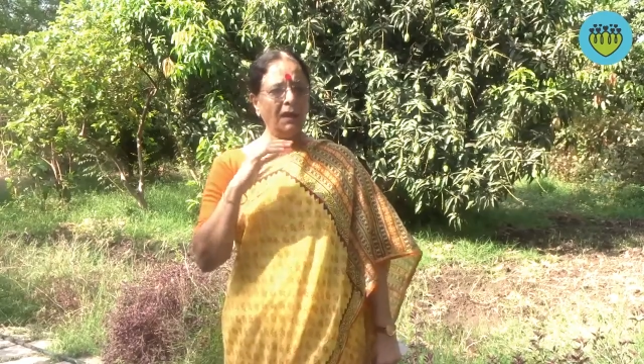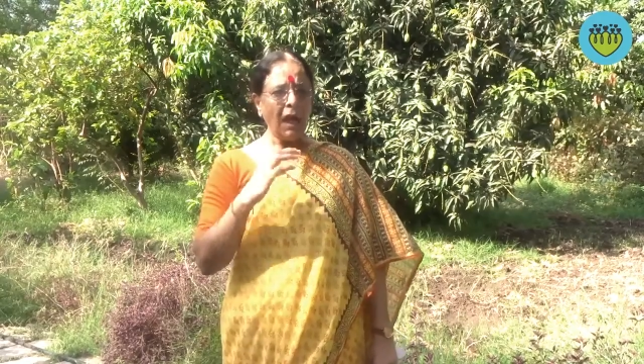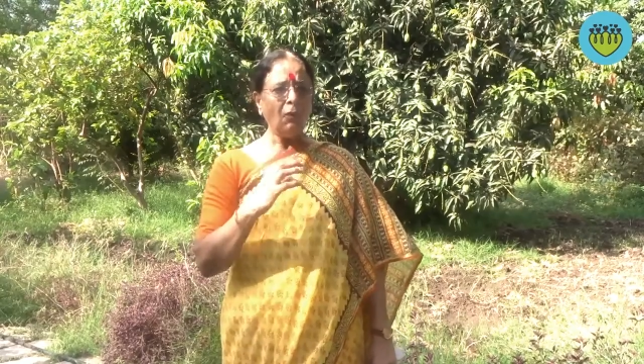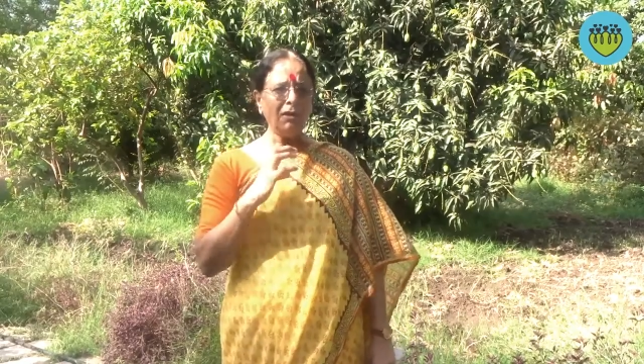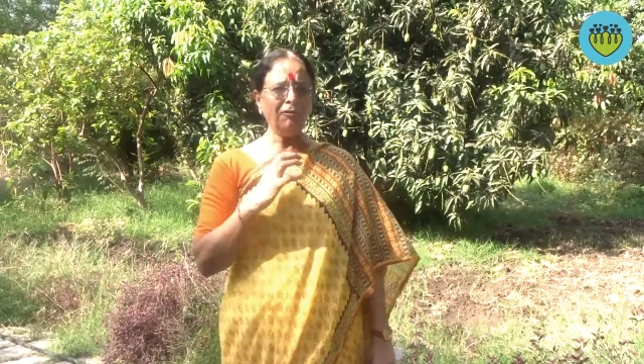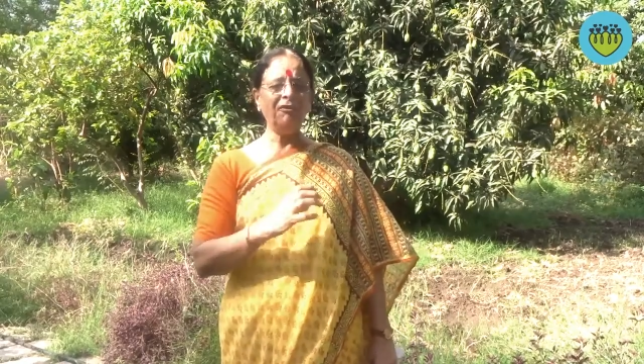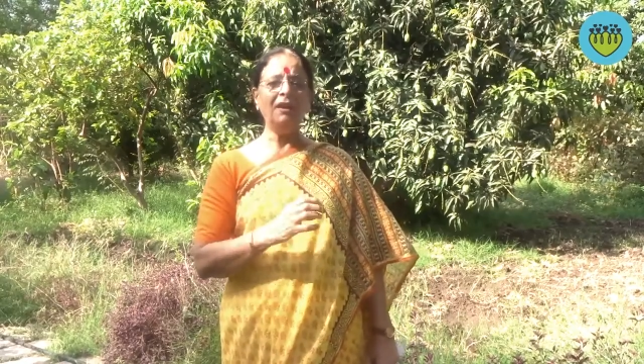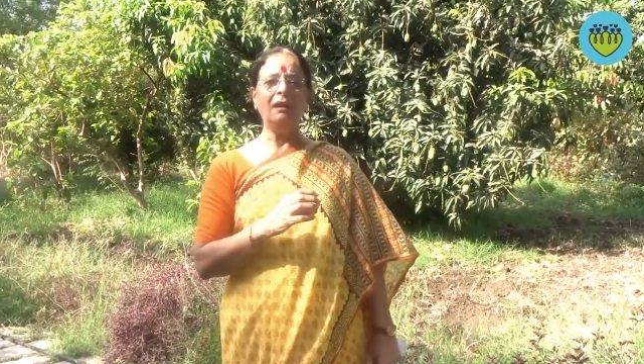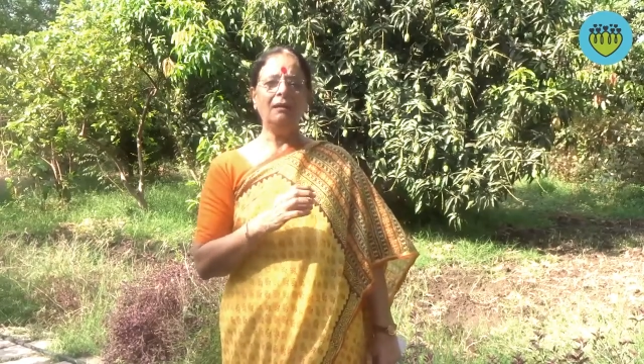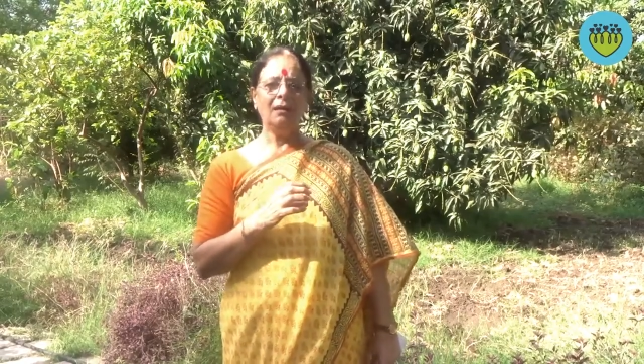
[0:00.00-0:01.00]
Now I
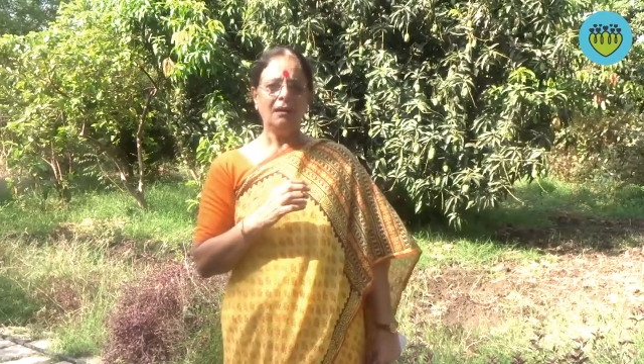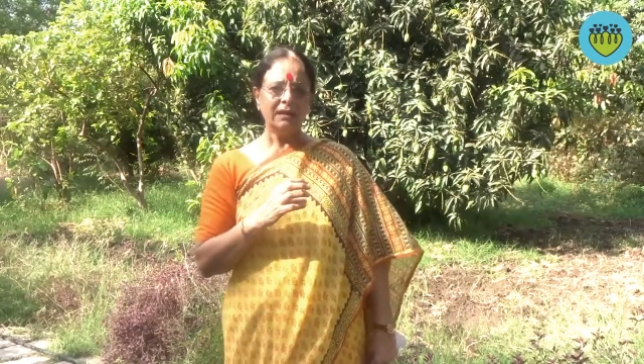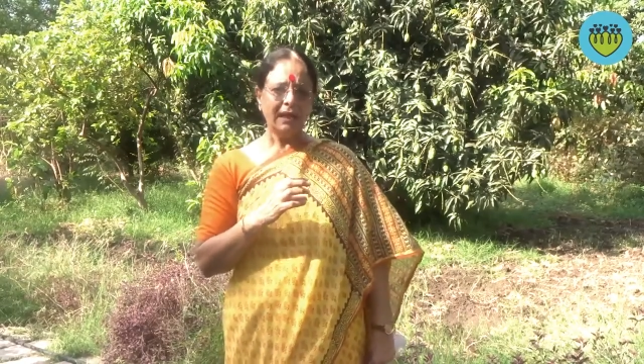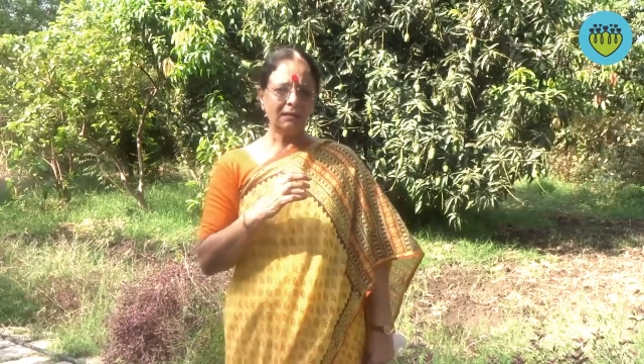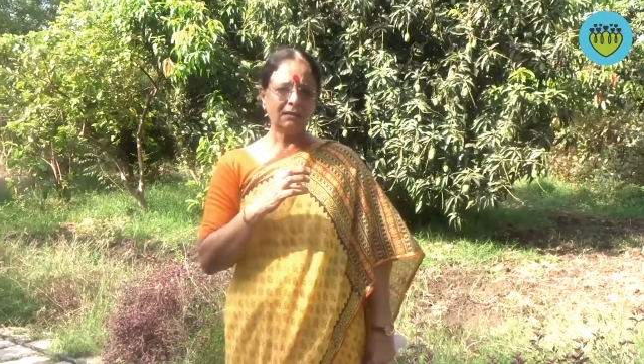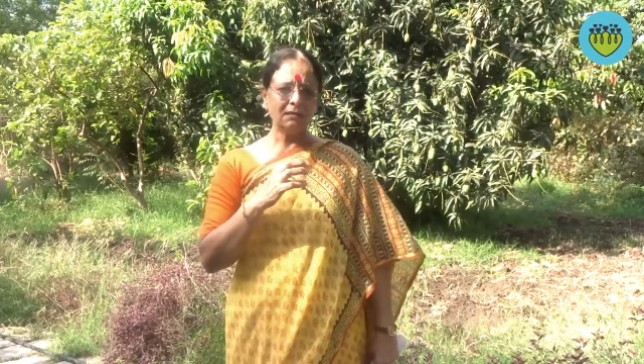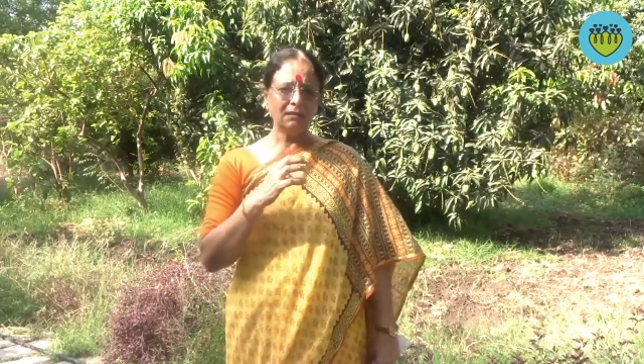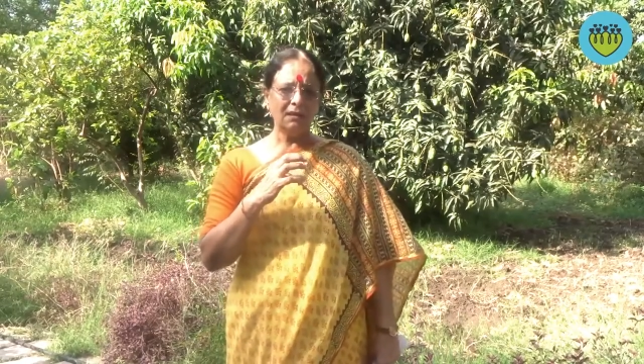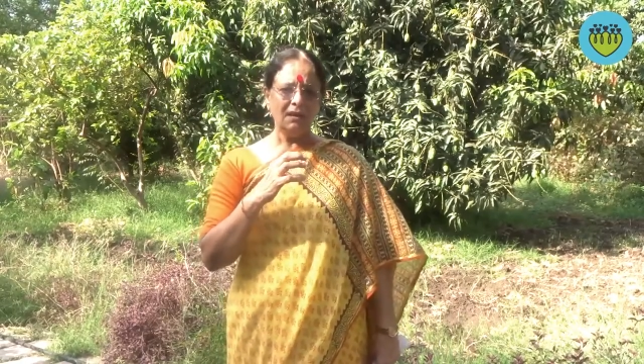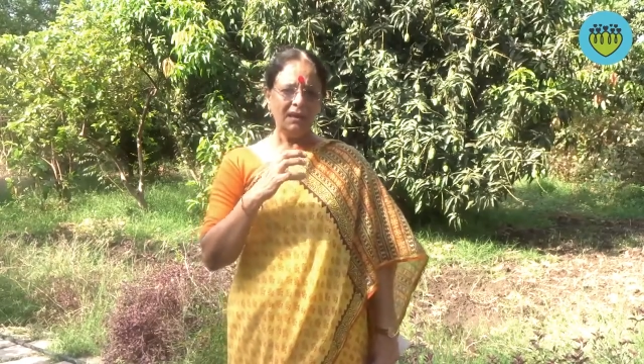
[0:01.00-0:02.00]
feel that
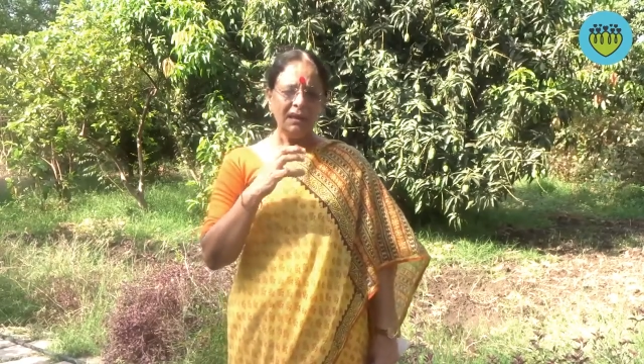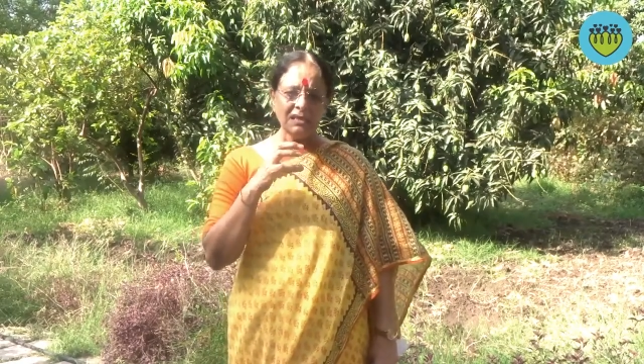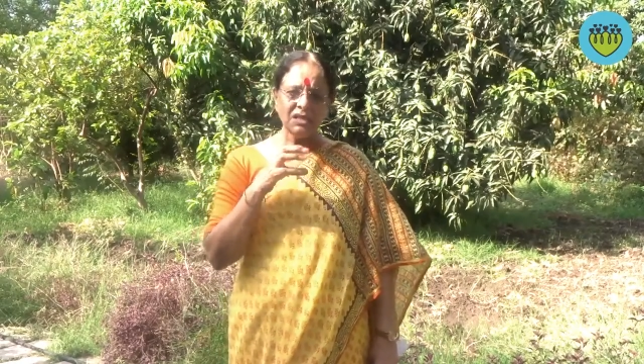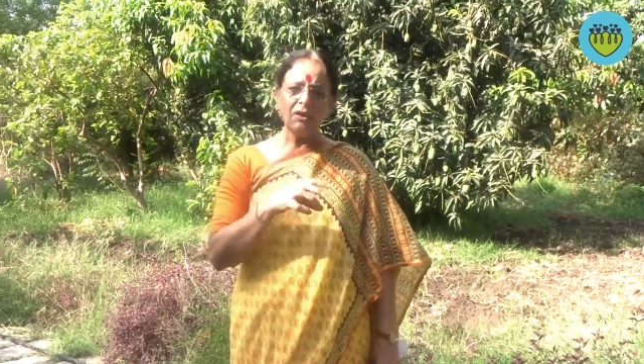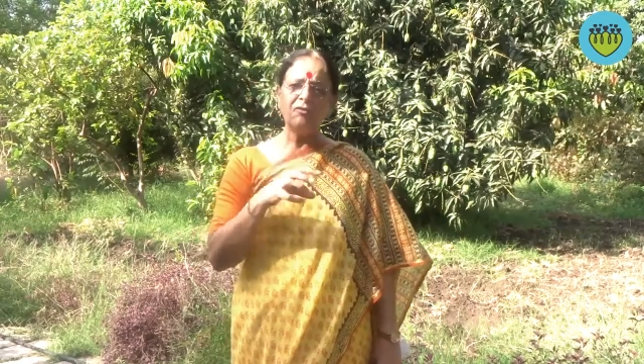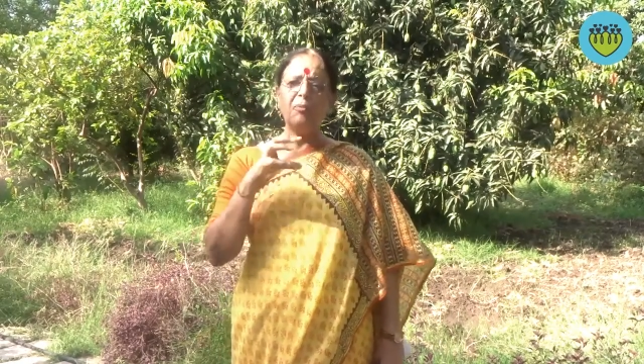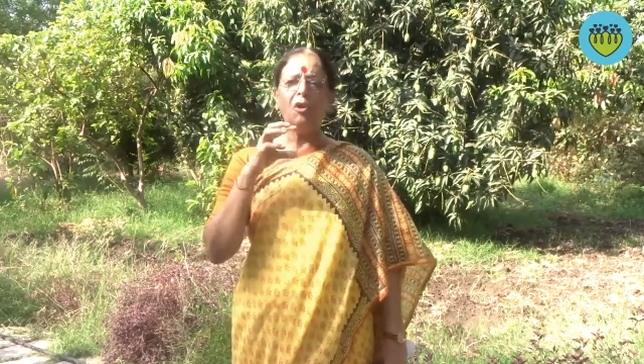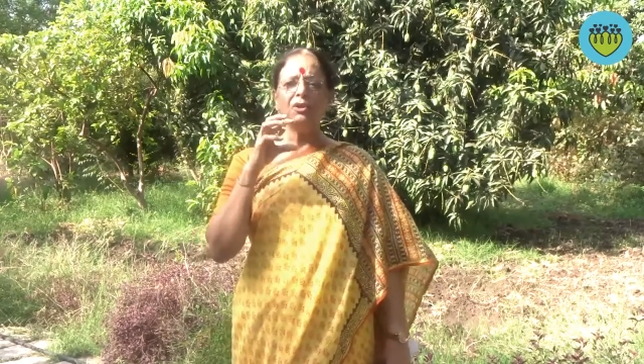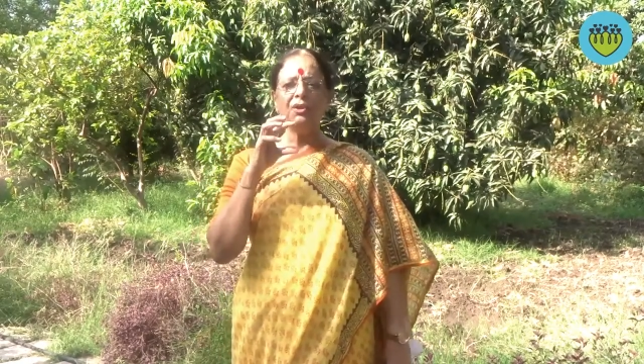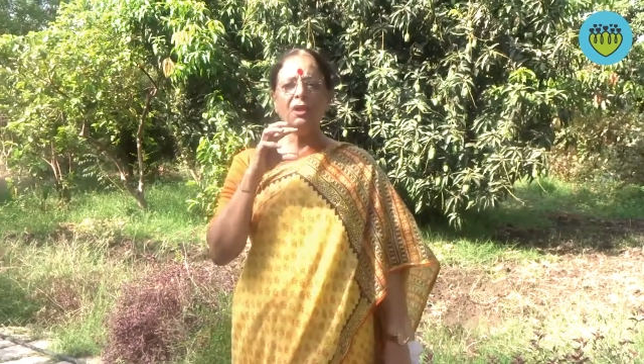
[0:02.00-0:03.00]
instead of
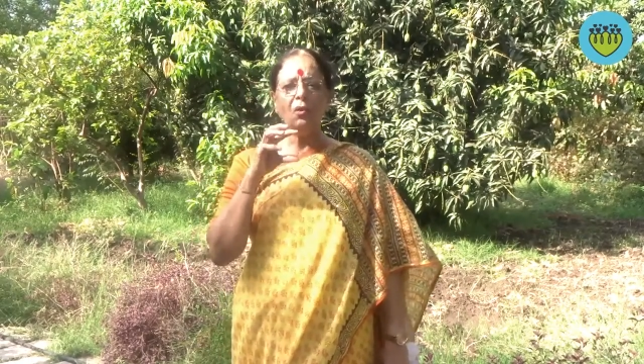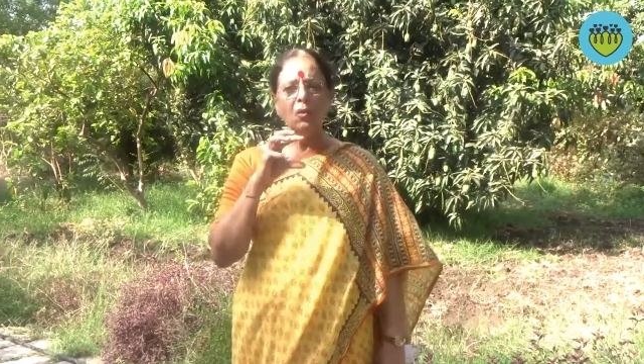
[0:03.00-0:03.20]
bothering